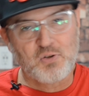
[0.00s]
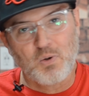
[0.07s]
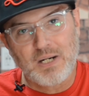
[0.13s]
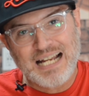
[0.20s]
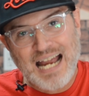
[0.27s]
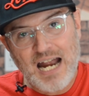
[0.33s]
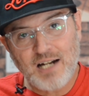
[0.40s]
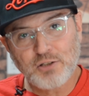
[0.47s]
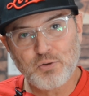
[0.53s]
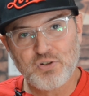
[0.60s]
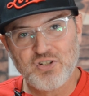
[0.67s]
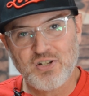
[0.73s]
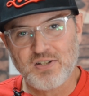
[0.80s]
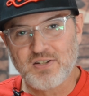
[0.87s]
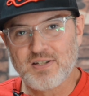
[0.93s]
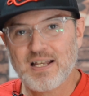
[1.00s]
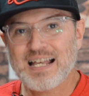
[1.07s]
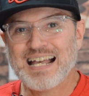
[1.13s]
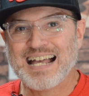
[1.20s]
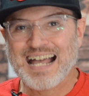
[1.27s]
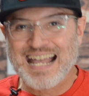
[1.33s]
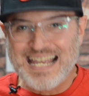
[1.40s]
or cartridges
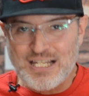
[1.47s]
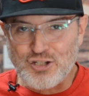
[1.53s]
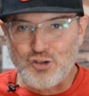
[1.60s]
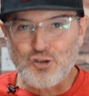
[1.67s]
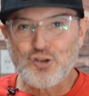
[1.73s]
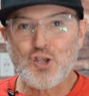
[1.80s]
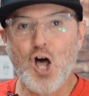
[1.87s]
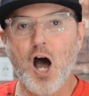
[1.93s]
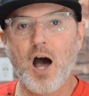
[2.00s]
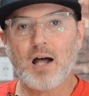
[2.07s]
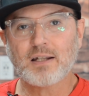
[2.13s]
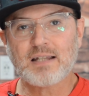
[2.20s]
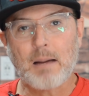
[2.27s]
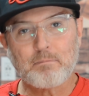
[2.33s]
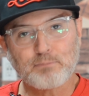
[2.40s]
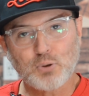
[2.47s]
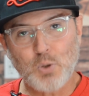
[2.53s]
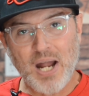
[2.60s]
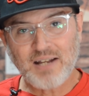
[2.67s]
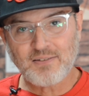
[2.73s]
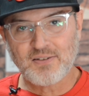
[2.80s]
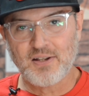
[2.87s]
is not a
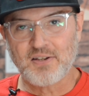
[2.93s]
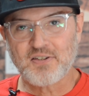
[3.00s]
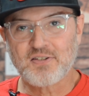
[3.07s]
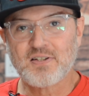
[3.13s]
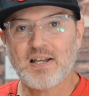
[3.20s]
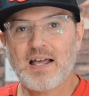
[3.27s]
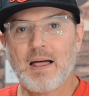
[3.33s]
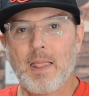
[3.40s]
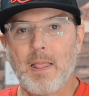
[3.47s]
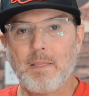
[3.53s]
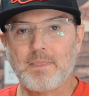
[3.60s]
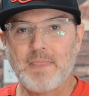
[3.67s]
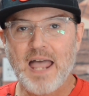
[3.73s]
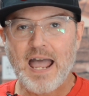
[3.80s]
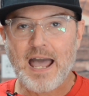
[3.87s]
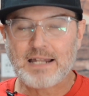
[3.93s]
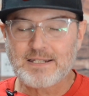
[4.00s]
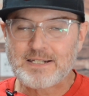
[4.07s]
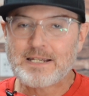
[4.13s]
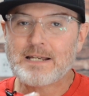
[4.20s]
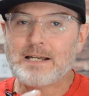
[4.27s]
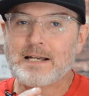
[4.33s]
practice that